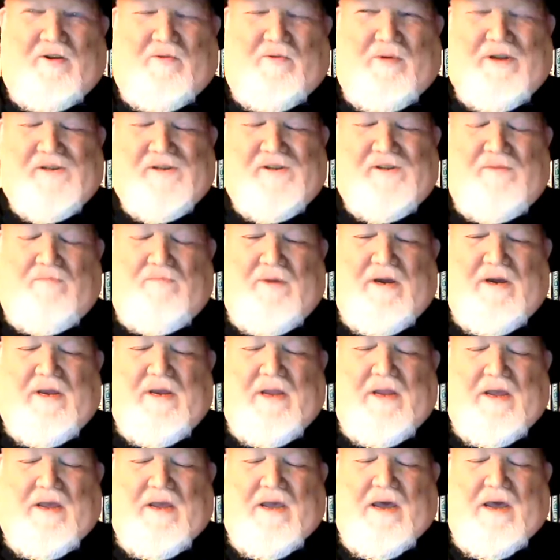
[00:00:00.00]
question, but
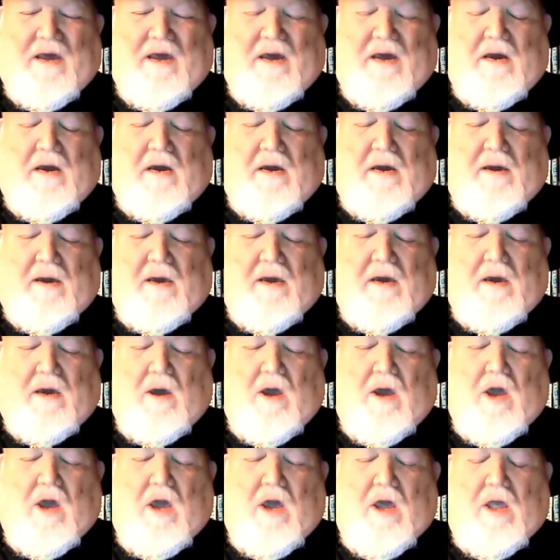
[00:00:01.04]
uh,
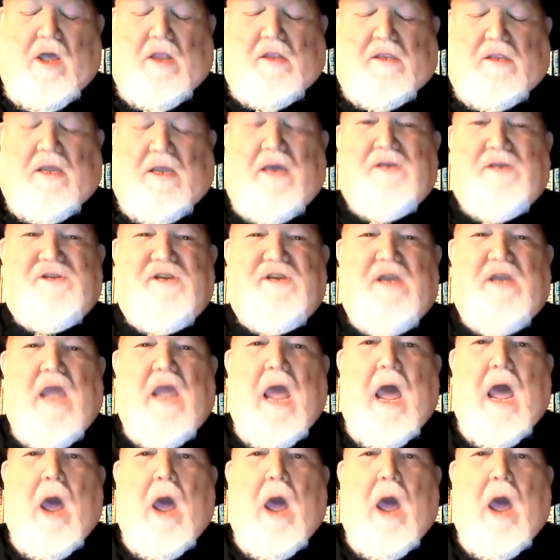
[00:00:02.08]
Tai Chi,